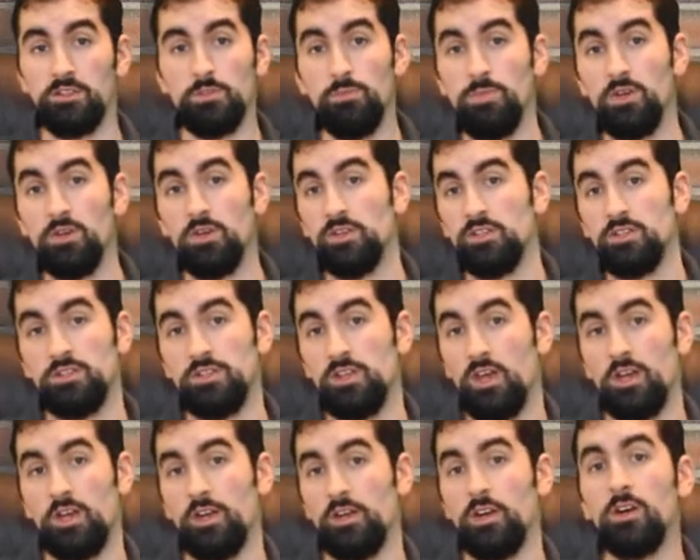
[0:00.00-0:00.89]
spirits
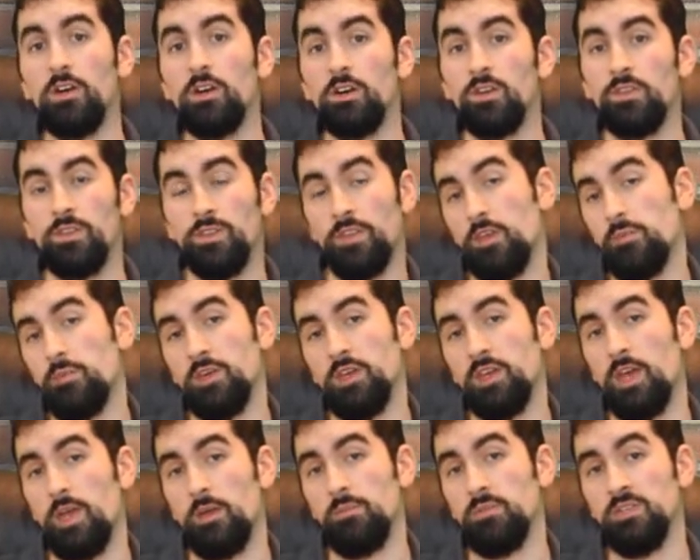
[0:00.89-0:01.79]
stayed on Earth and they
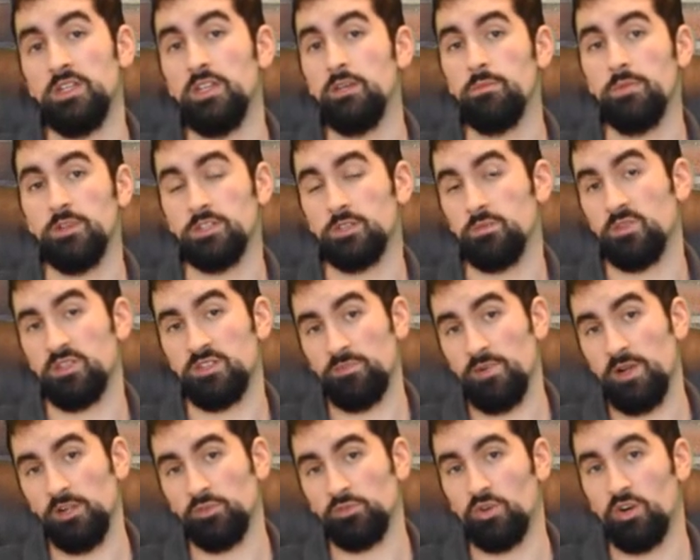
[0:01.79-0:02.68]
became demons but
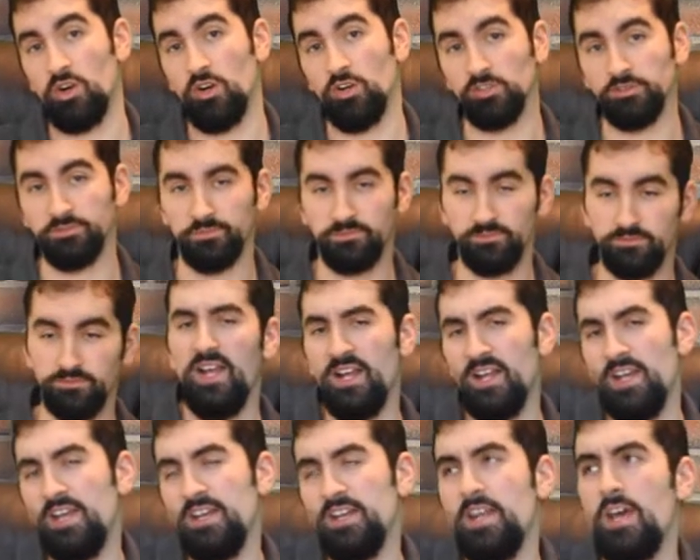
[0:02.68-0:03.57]
spelled wrong.
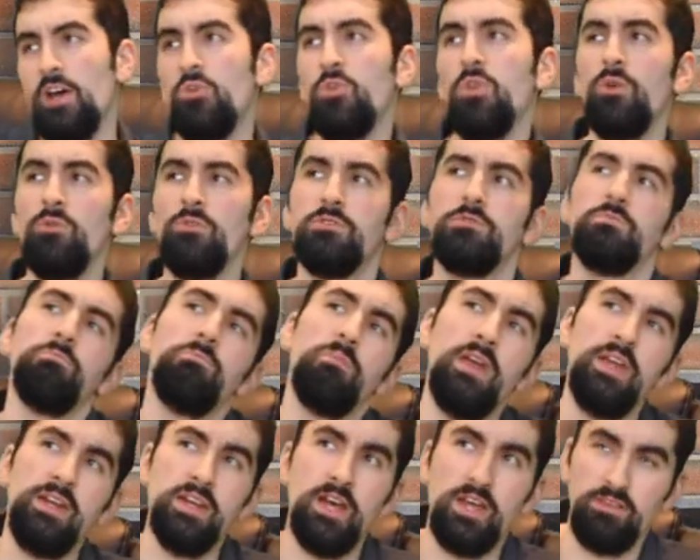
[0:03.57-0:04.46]
And now those
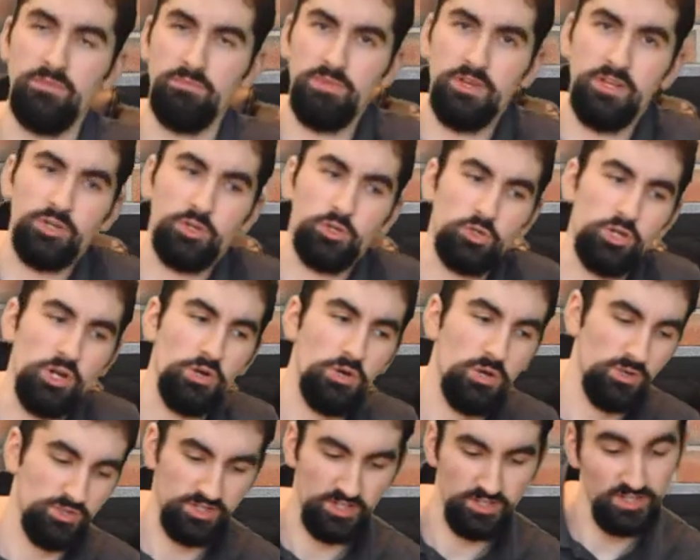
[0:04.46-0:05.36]
may not have been
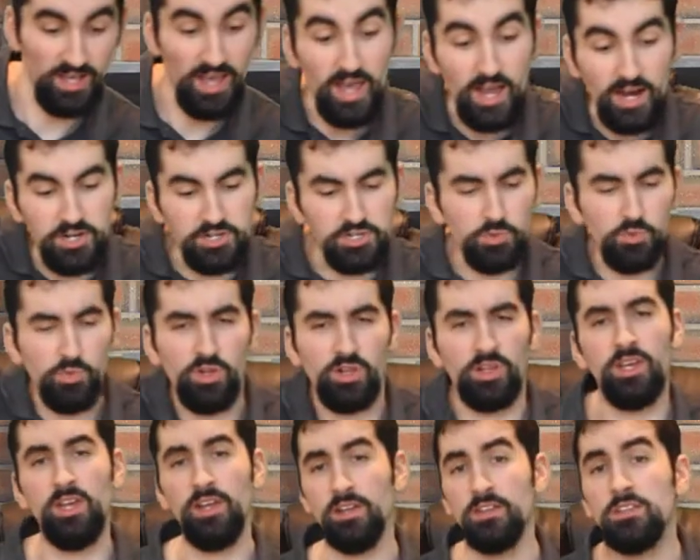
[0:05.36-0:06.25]
Kronos' actual
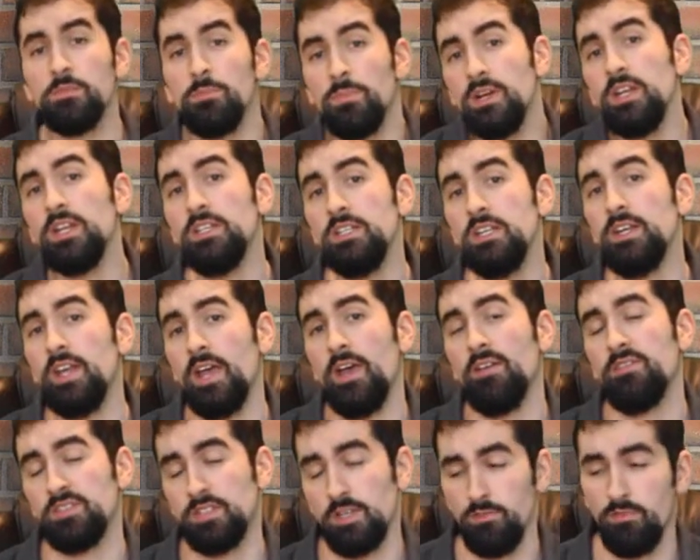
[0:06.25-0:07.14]
kids, but he did
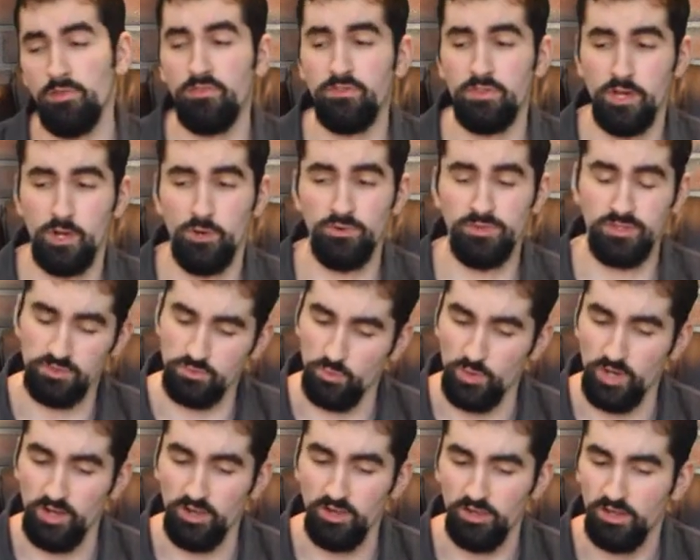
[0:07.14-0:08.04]
have some of those as
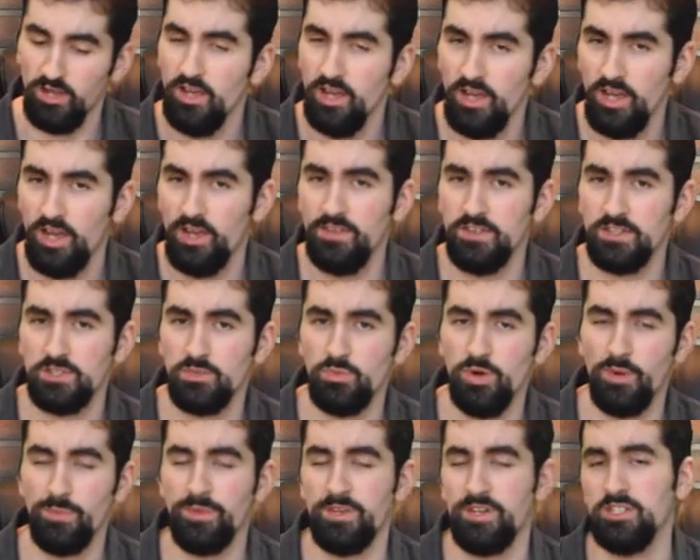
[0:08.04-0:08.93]
well. And this is
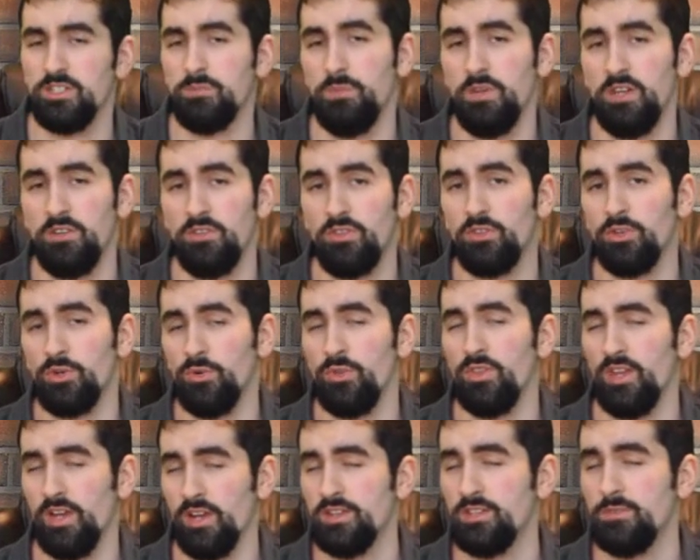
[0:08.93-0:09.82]
where I'm going to speed through
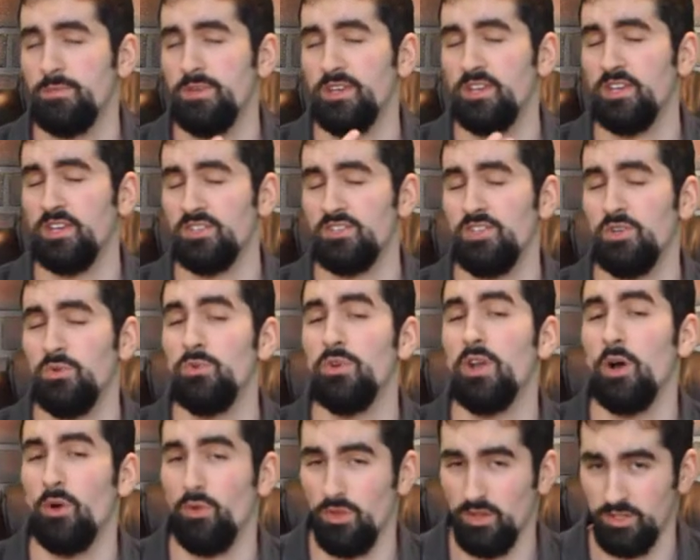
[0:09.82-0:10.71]
things because you
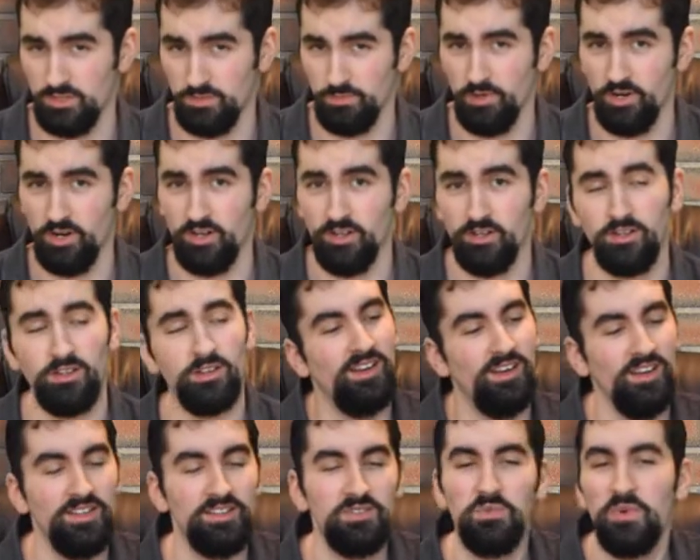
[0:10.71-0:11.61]
know this part.
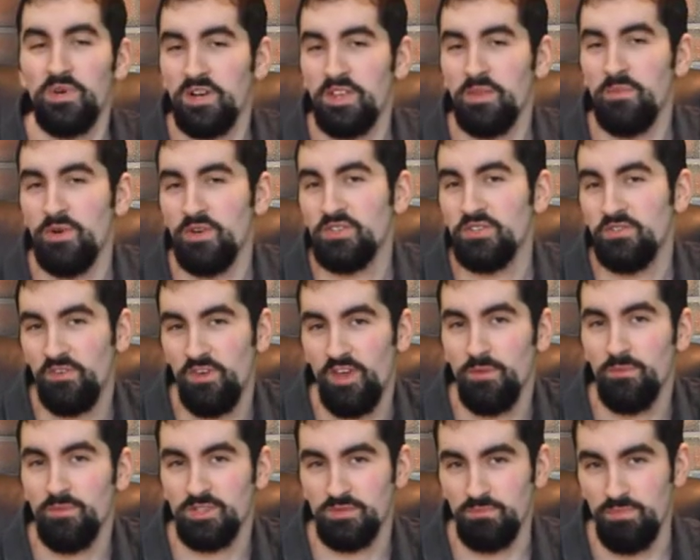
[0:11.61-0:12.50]
It's one of the most
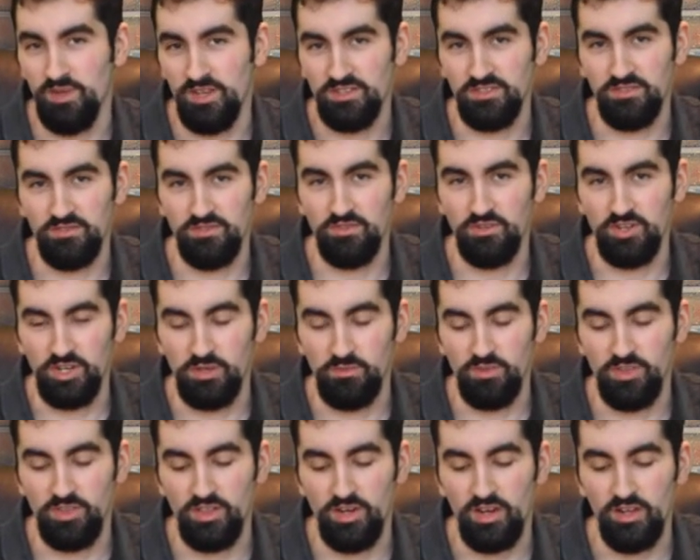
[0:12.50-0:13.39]
famous bits of
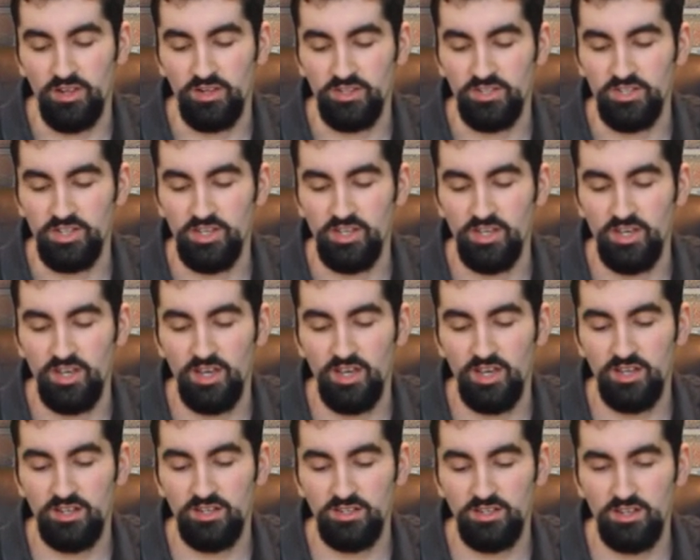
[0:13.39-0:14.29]
Greek mythology,
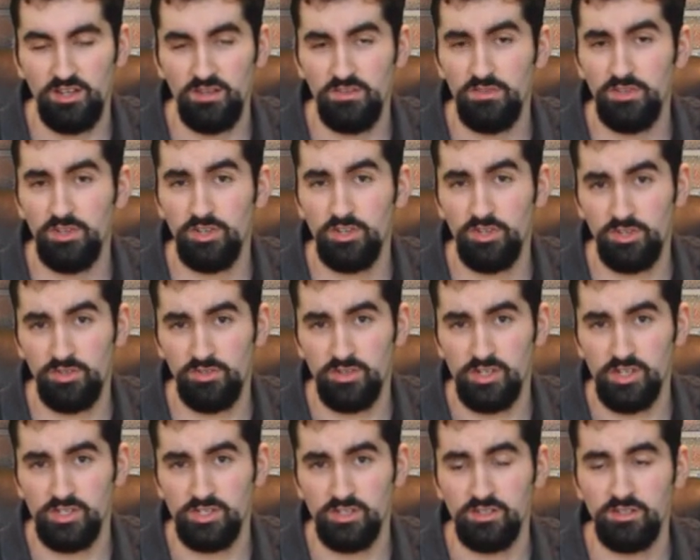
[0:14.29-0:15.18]
and for good
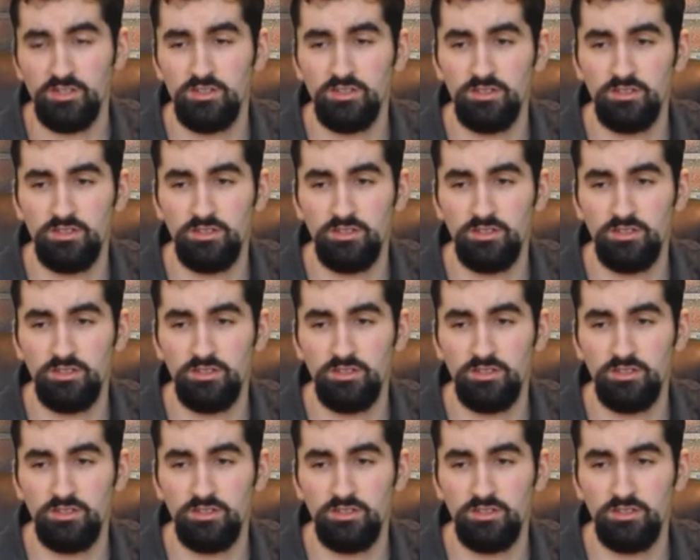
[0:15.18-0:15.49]
reason.